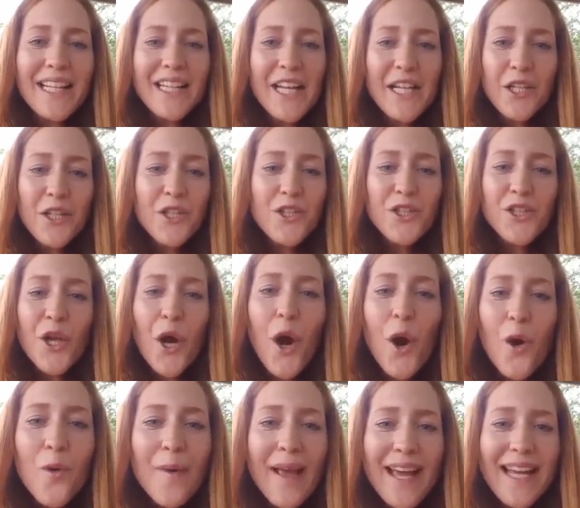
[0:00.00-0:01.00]
Like, you're
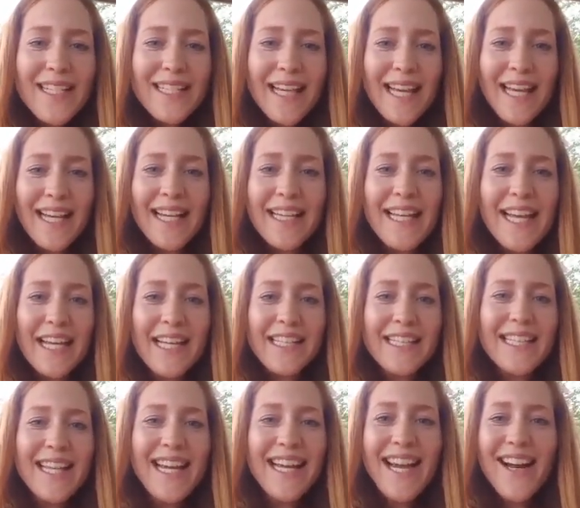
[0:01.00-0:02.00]
so amazing. And they could
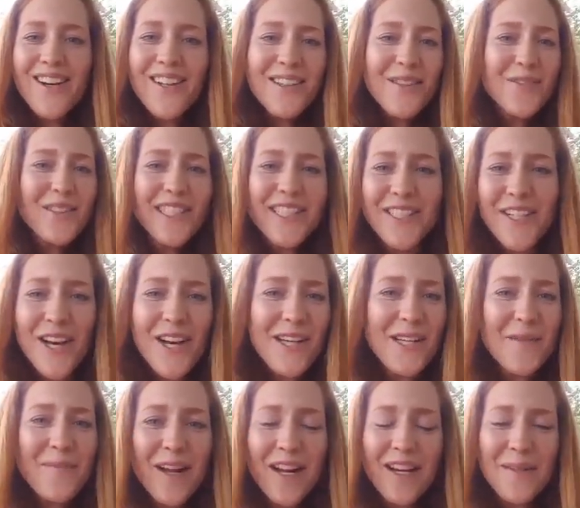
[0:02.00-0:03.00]
say, Carolyn, what are you
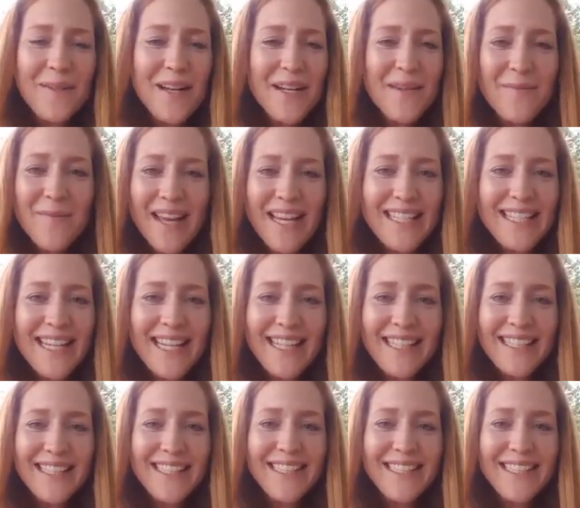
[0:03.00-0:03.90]
talking about? I'm not amazing.